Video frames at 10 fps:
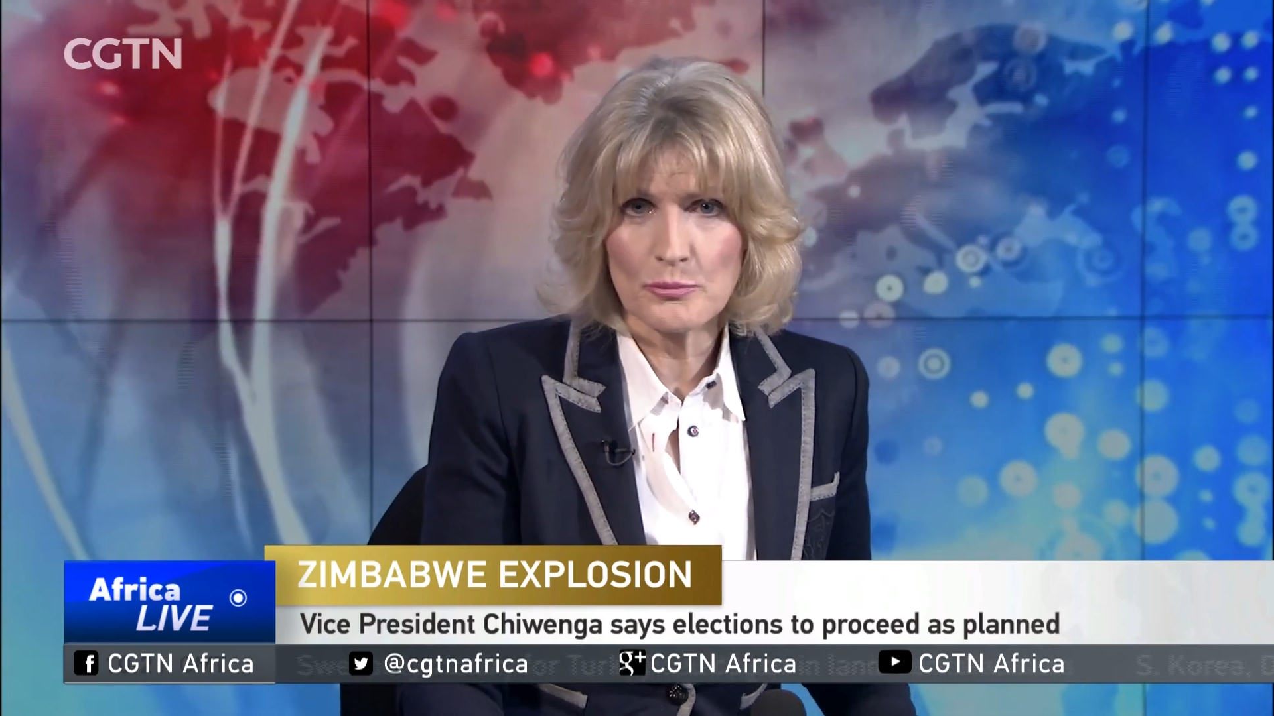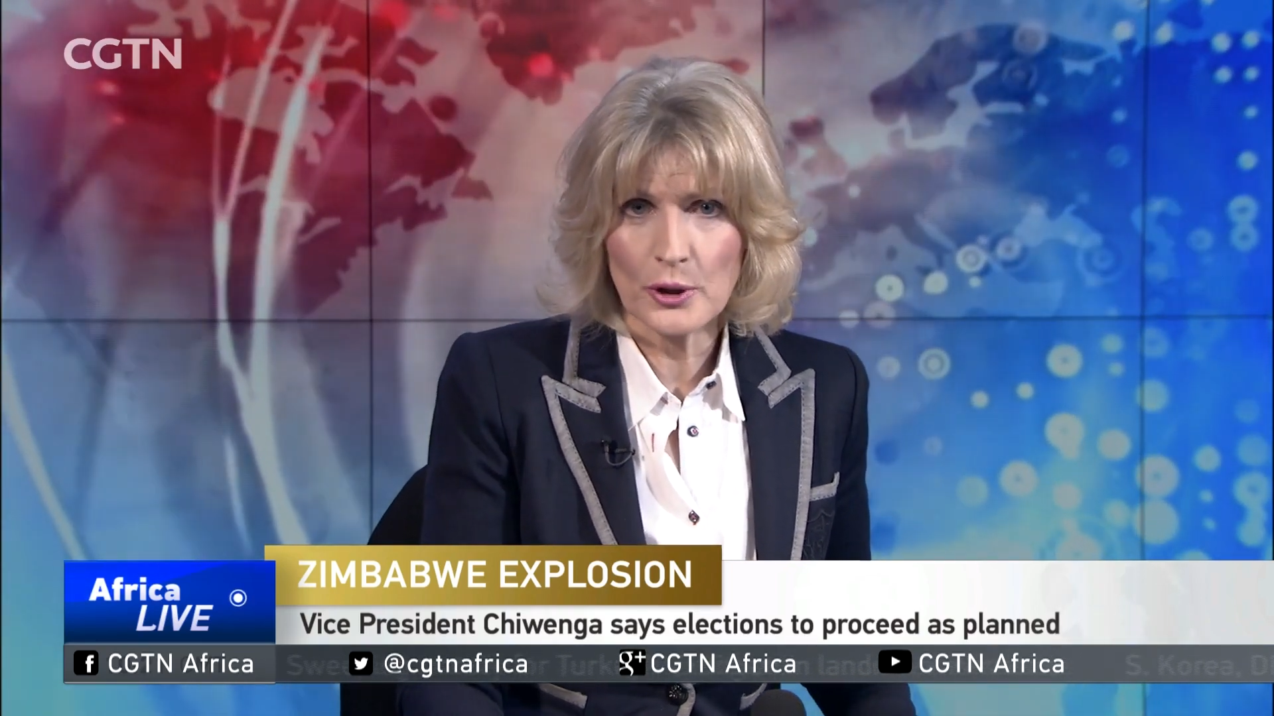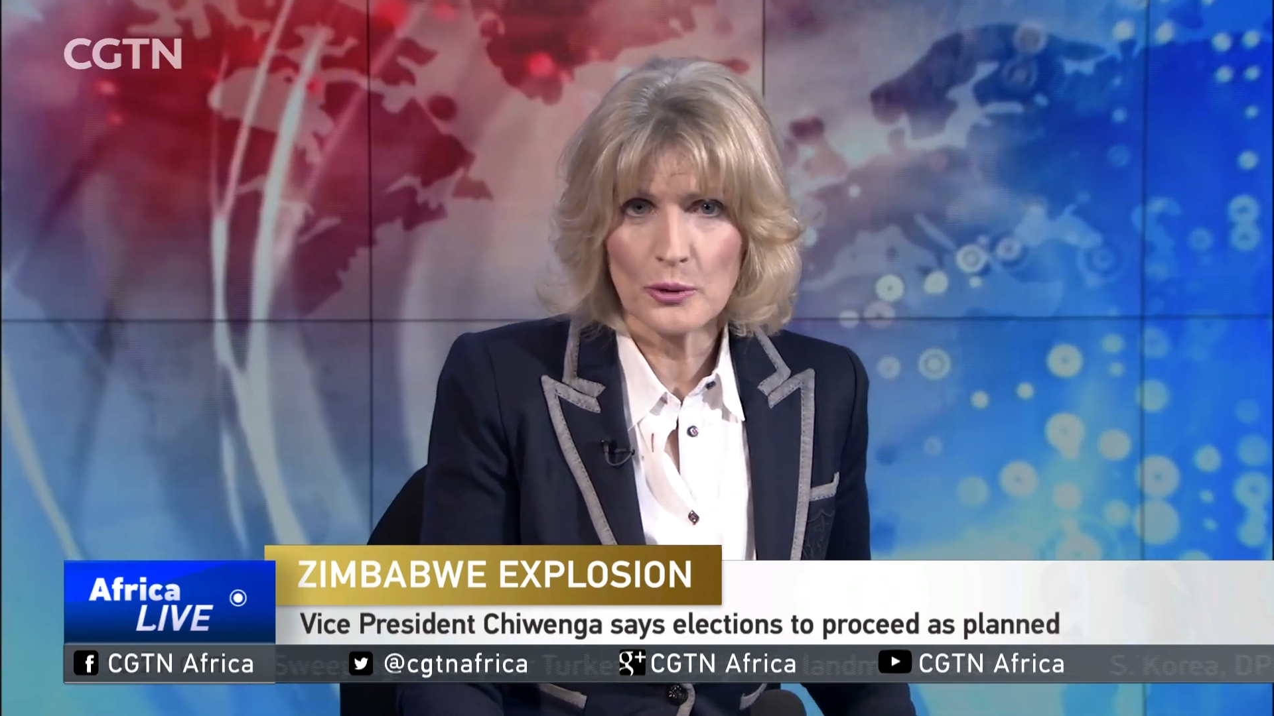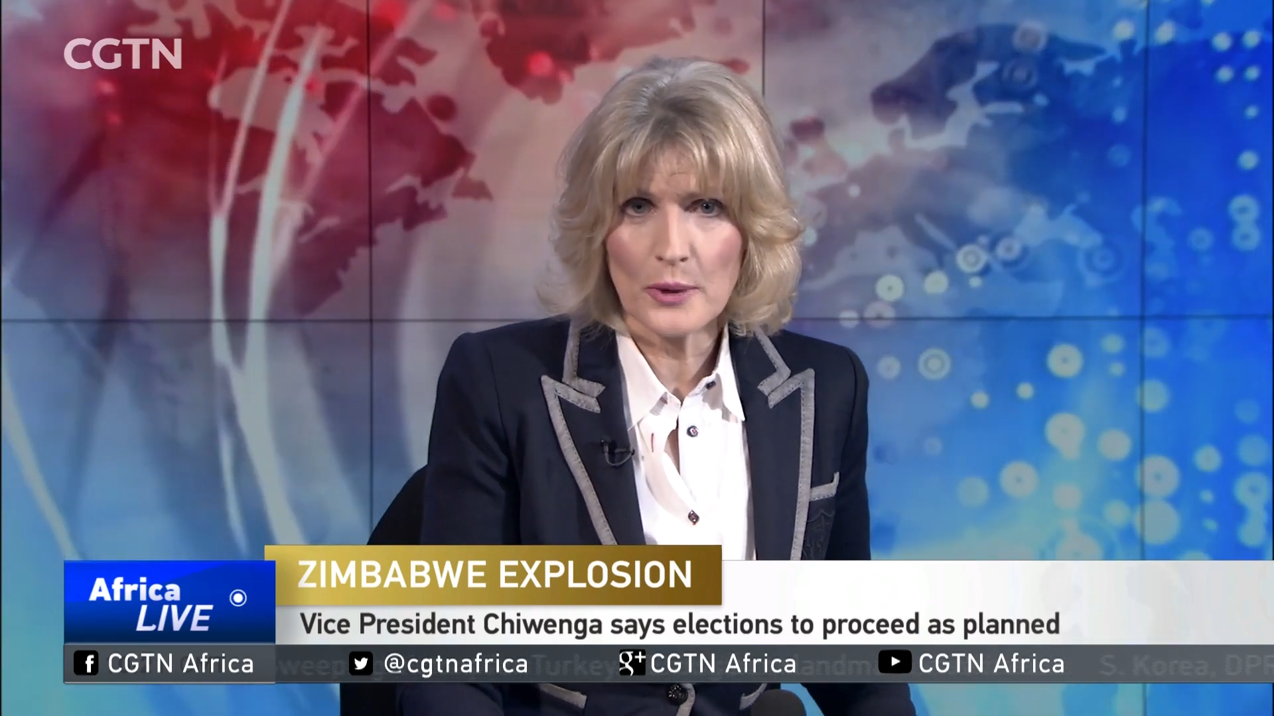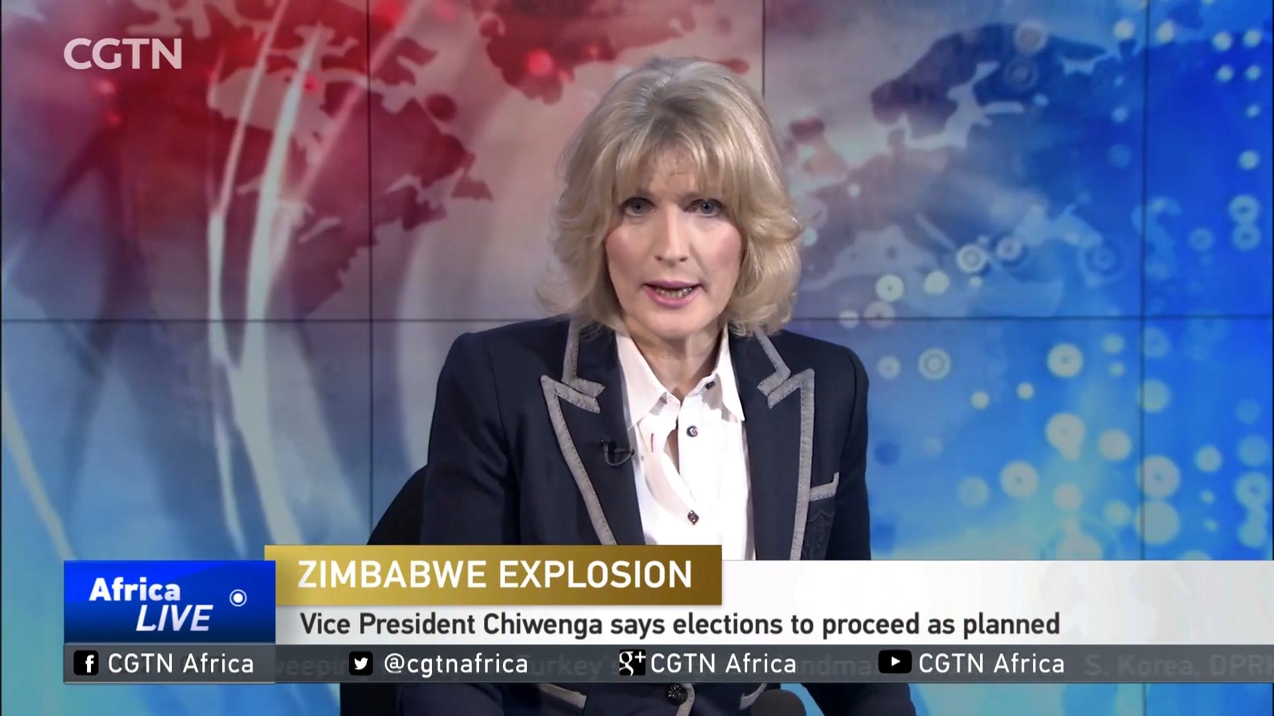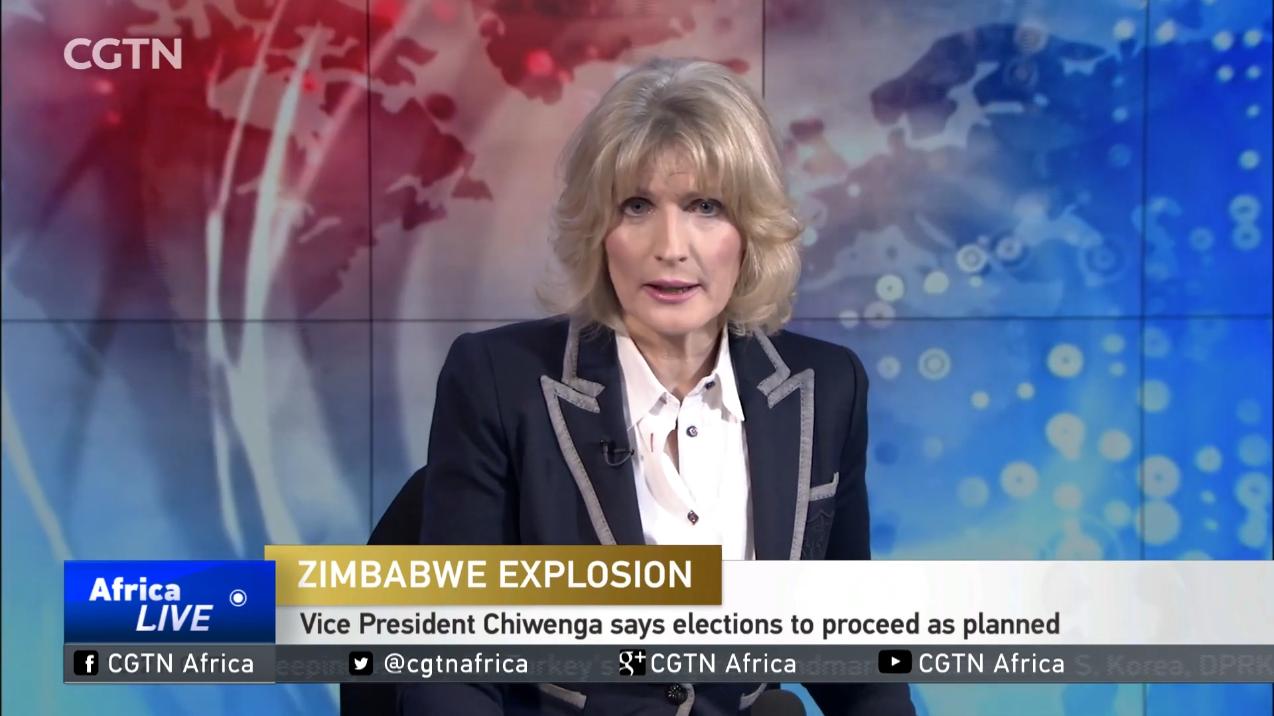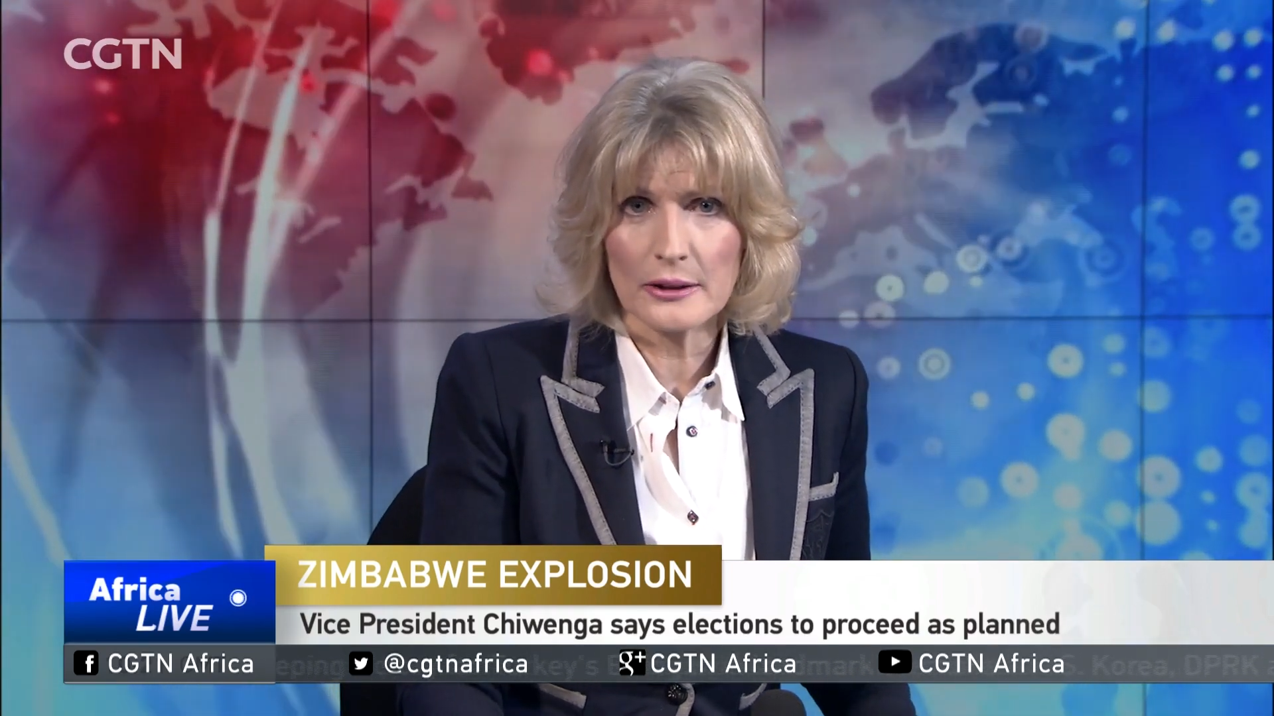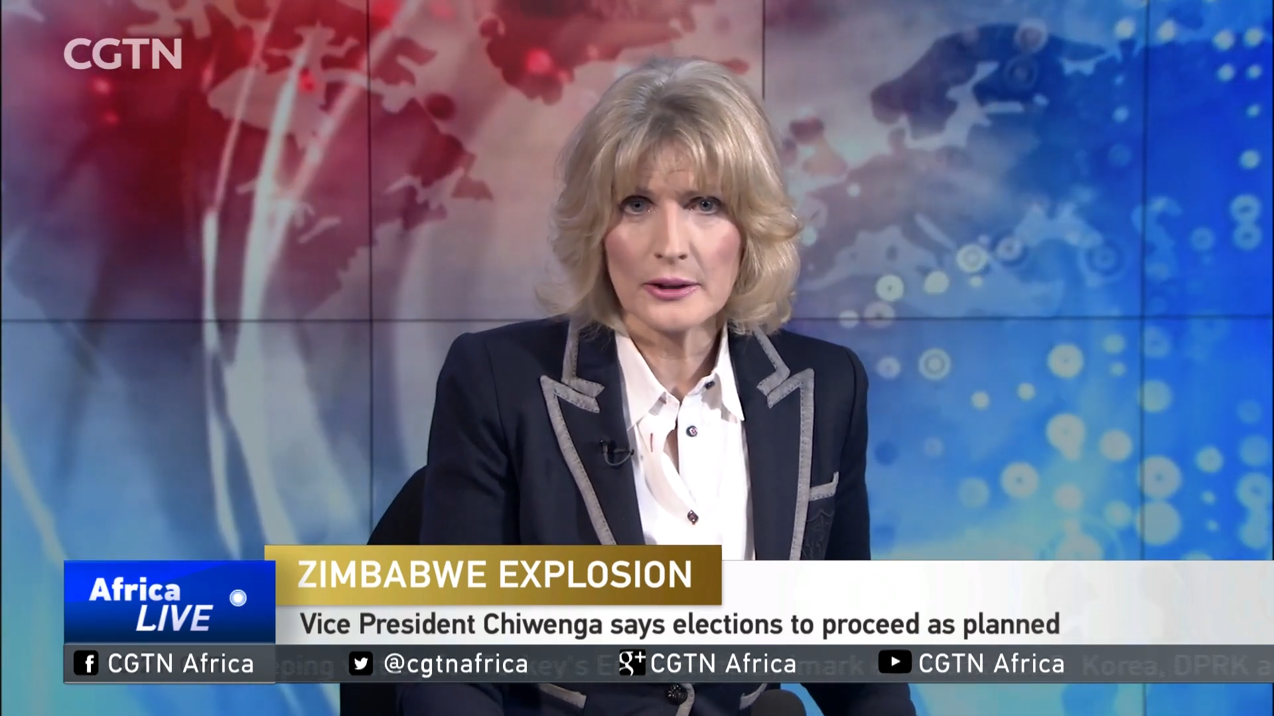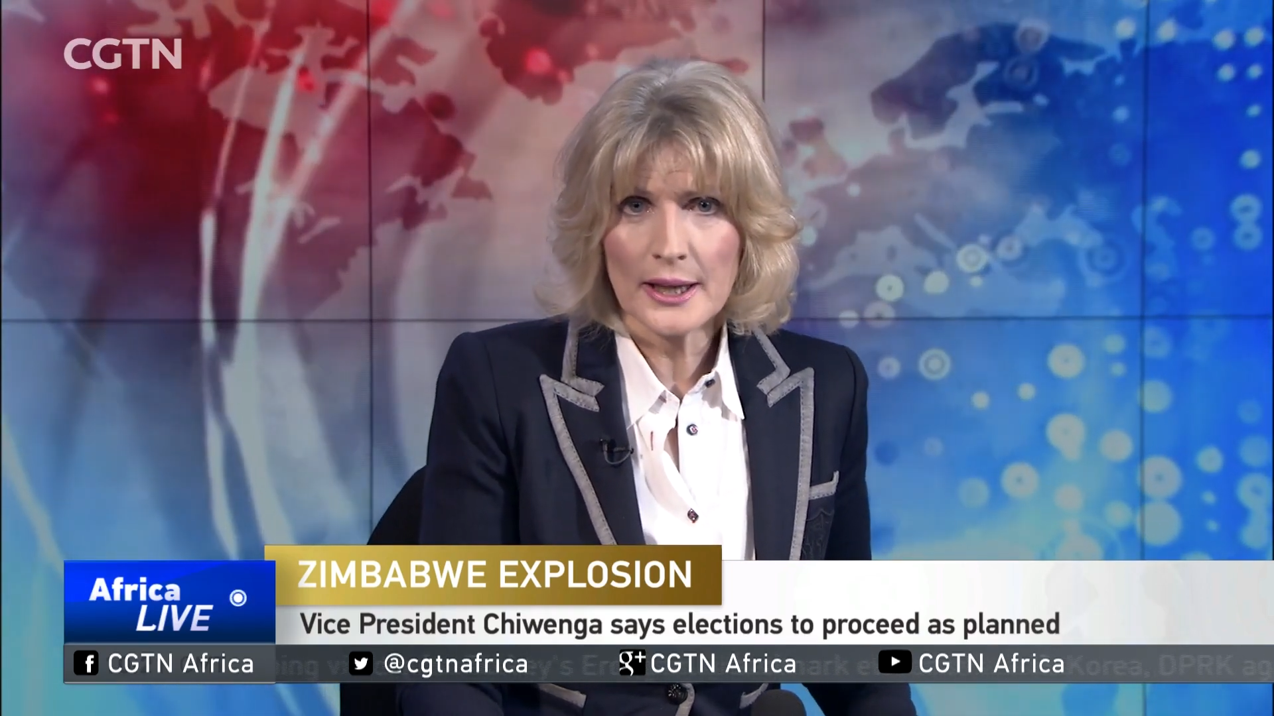Bulawayo.